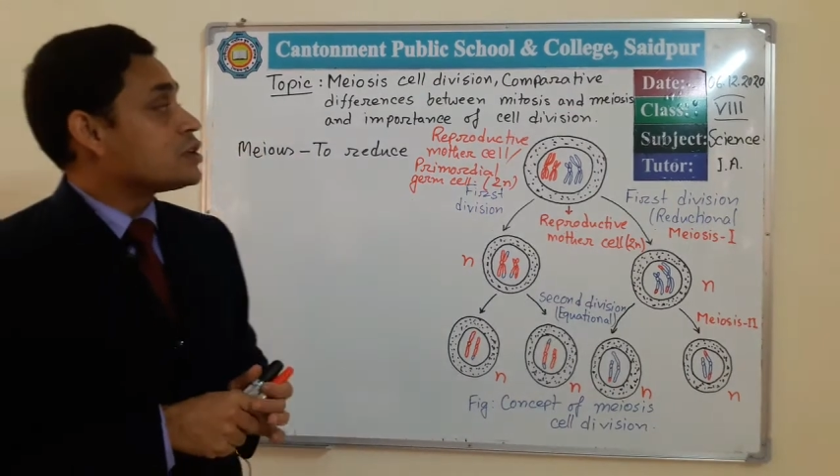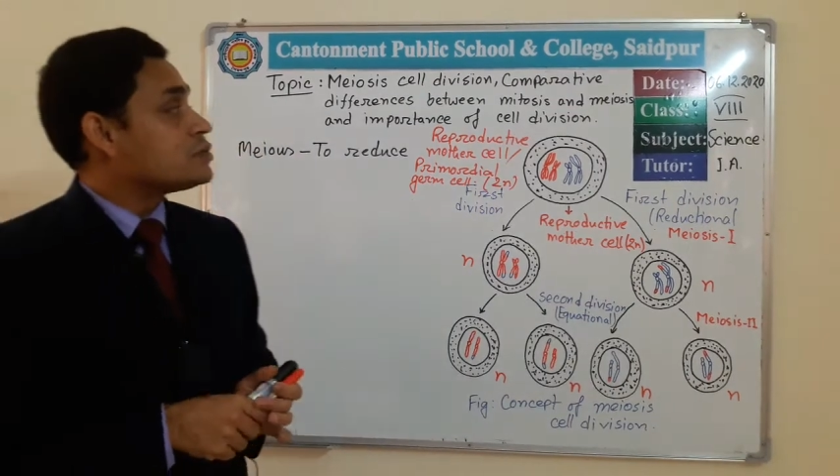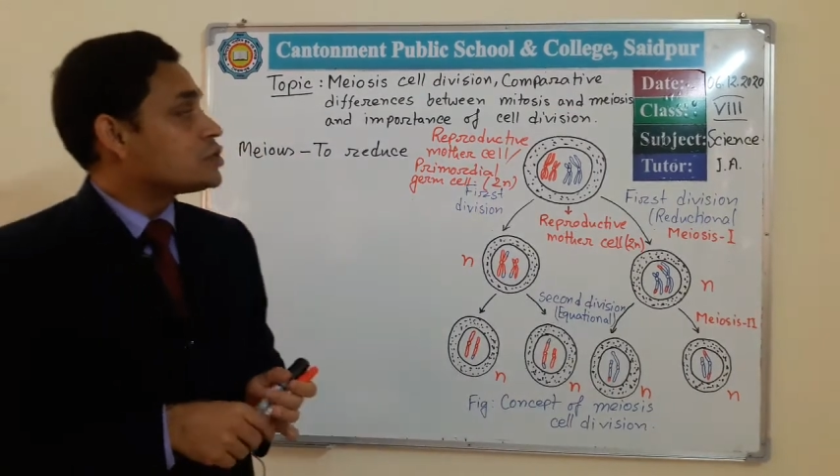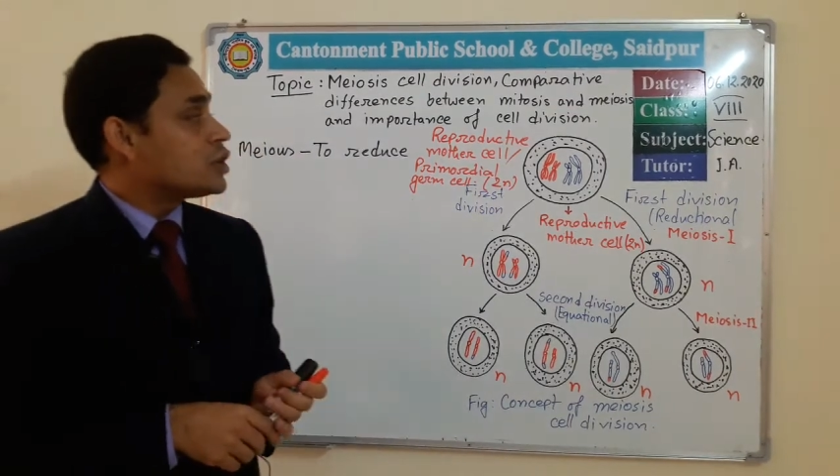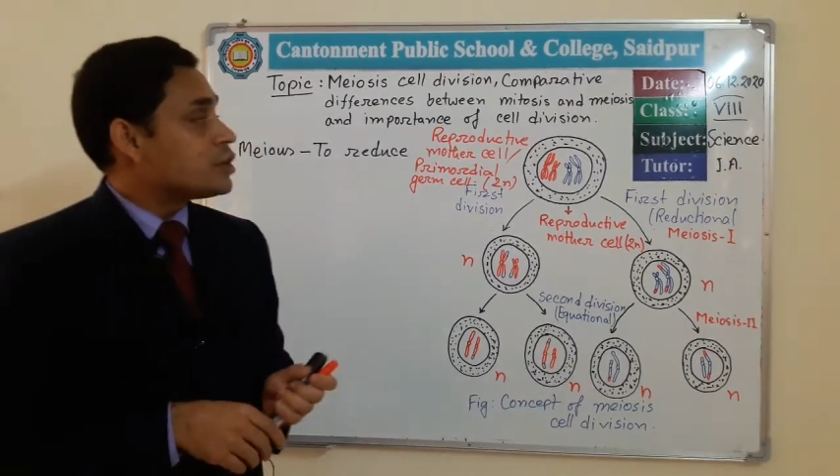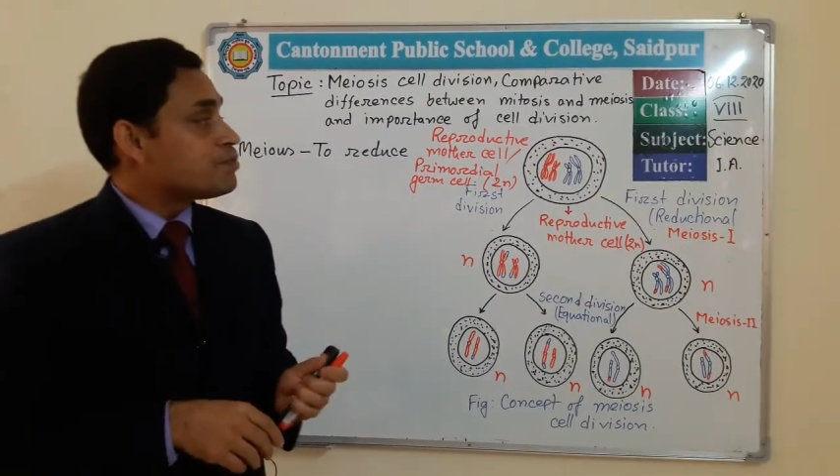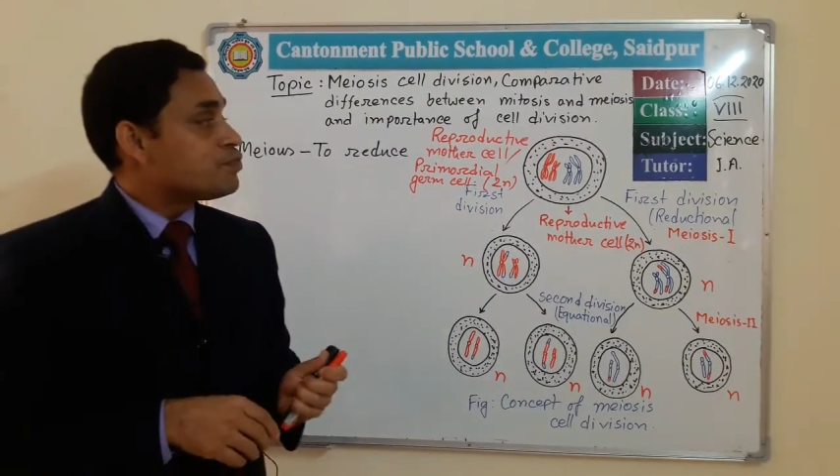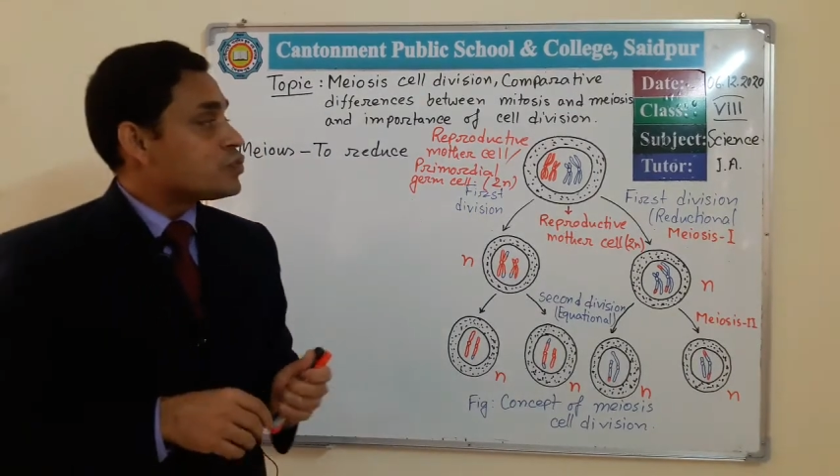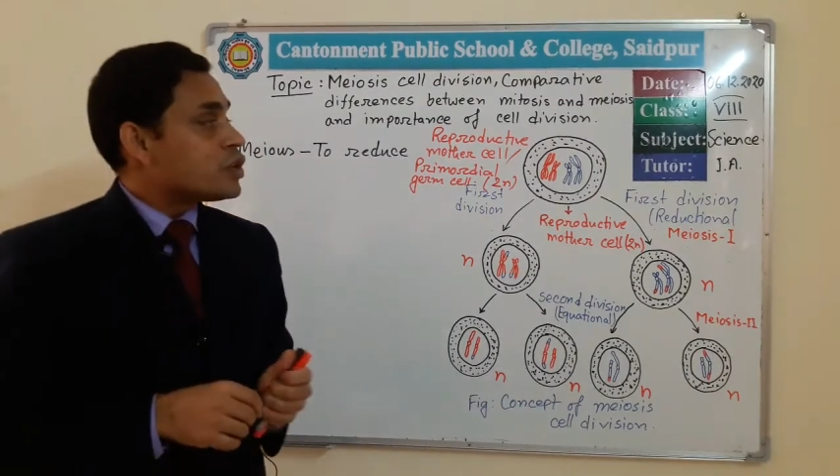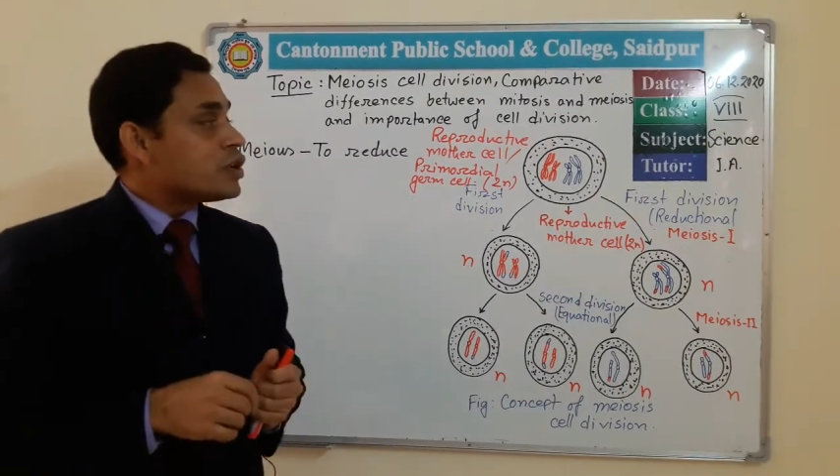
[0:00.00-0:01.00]
division
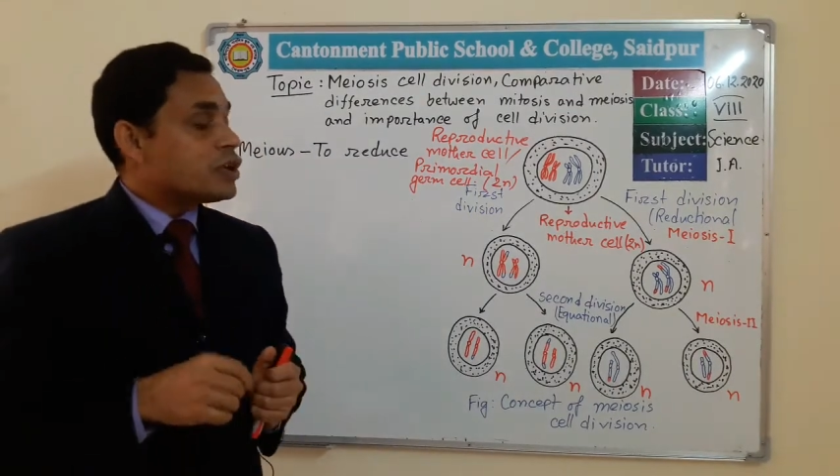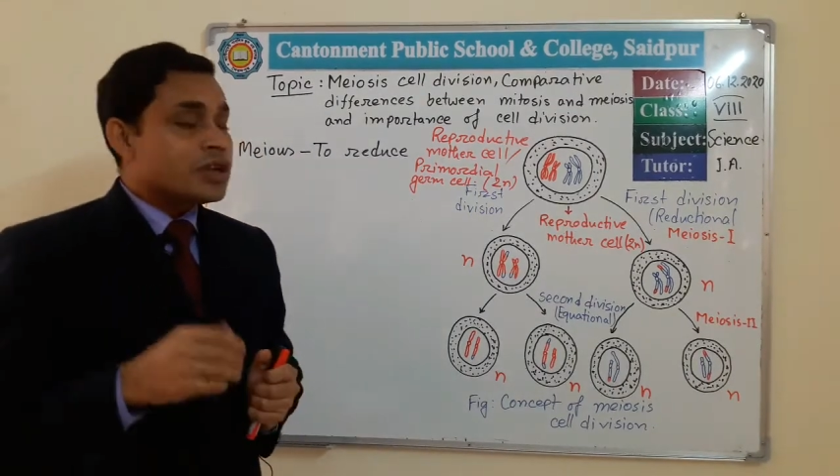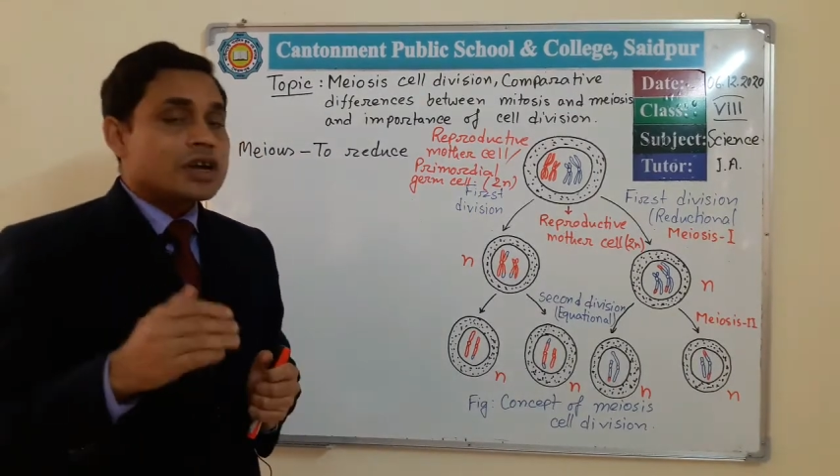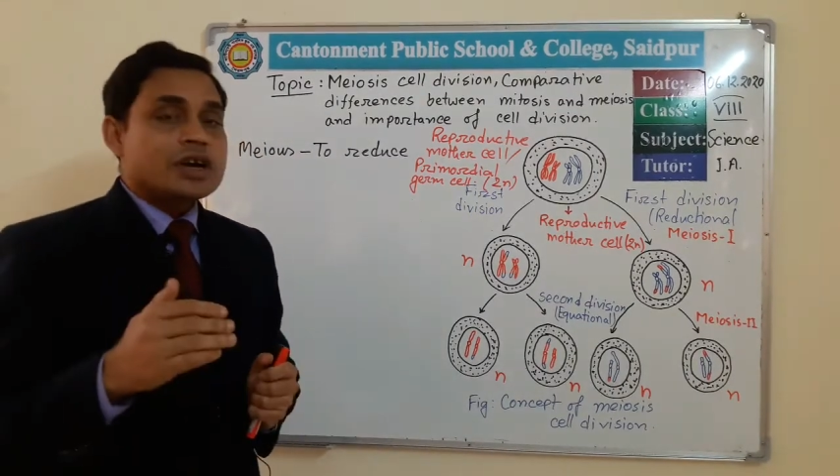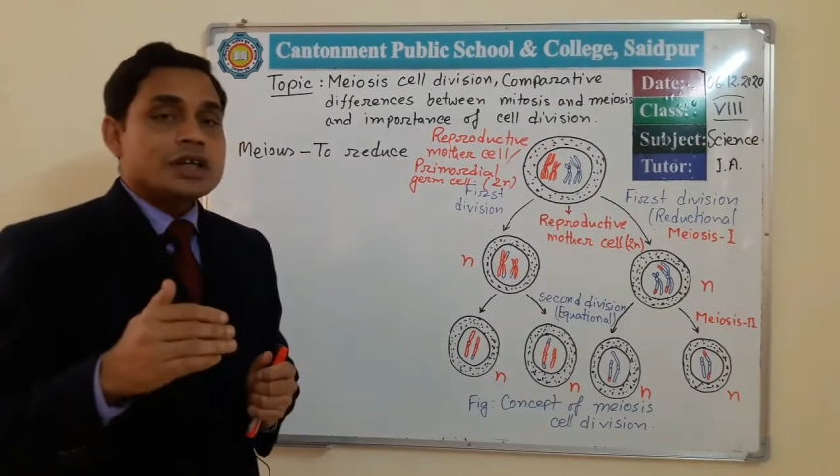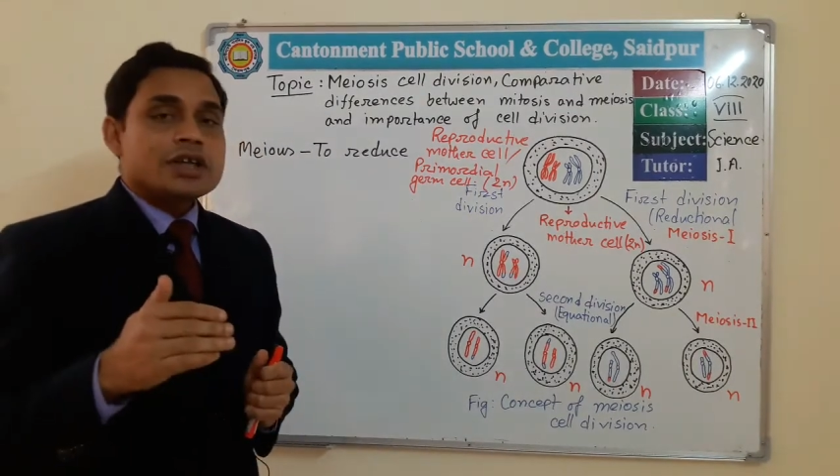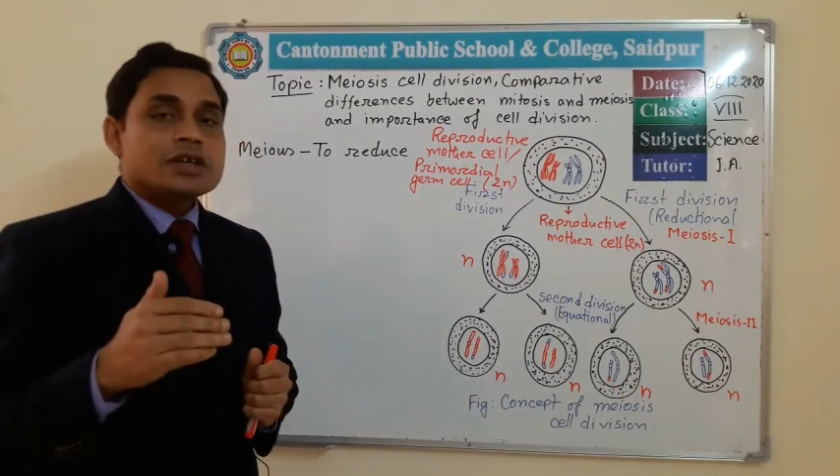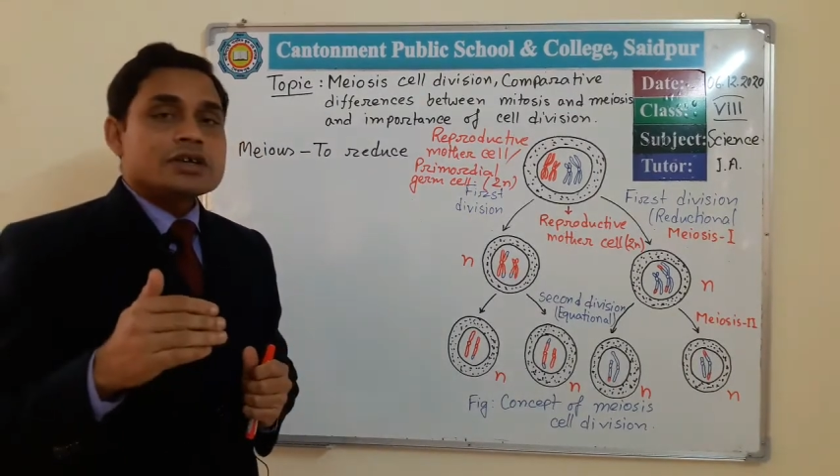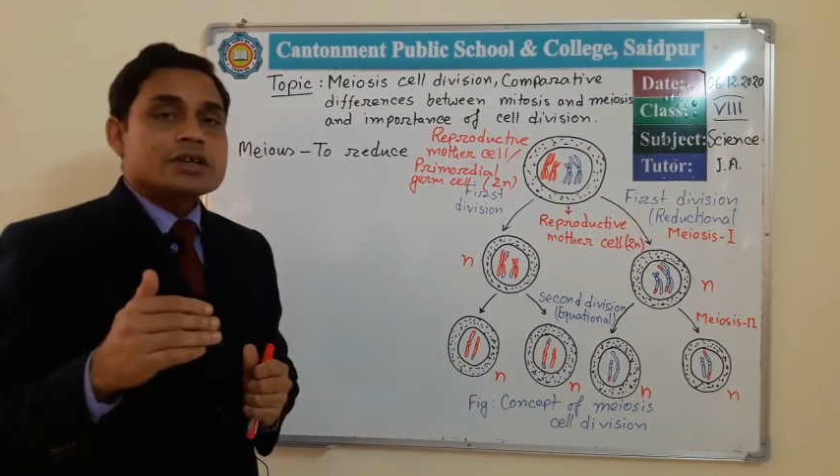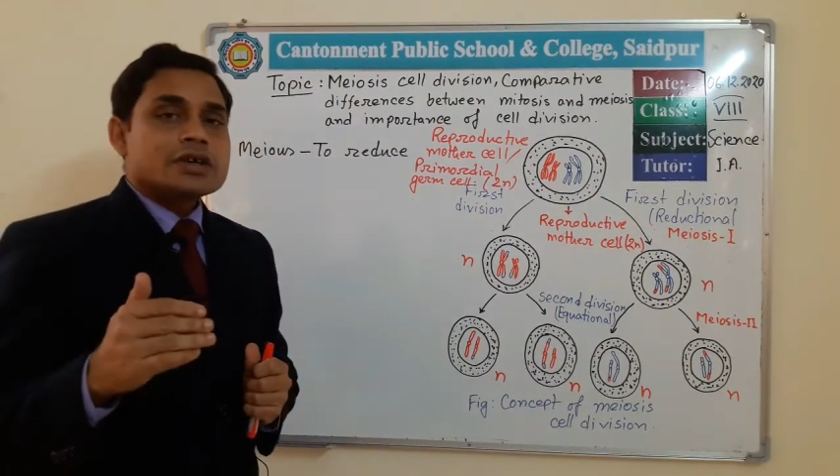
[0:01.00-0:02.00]
regarding